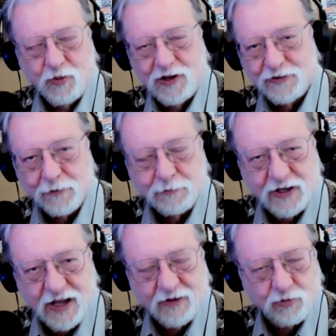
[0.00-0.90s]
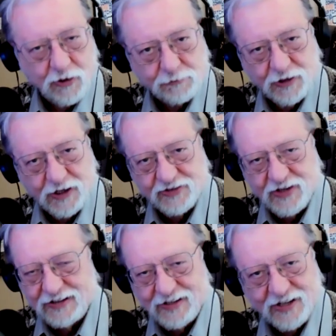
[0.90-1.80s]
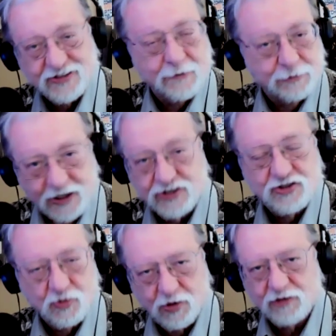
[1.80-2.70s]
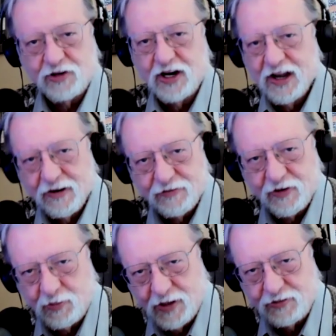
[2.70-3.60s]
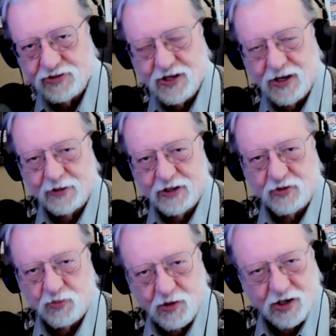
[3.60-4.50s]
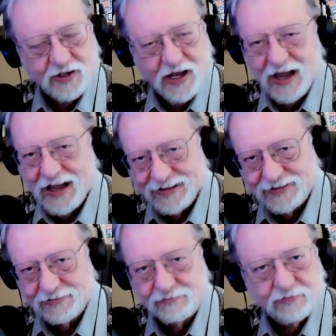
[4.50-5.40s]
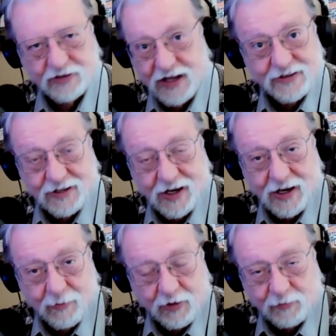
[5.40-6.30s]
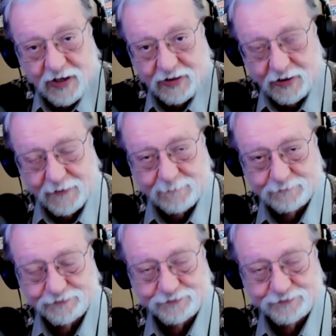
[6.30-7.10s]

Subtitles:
will there be a workplace, a desk, a place to work for everyone who's coming into work at that time on Monday?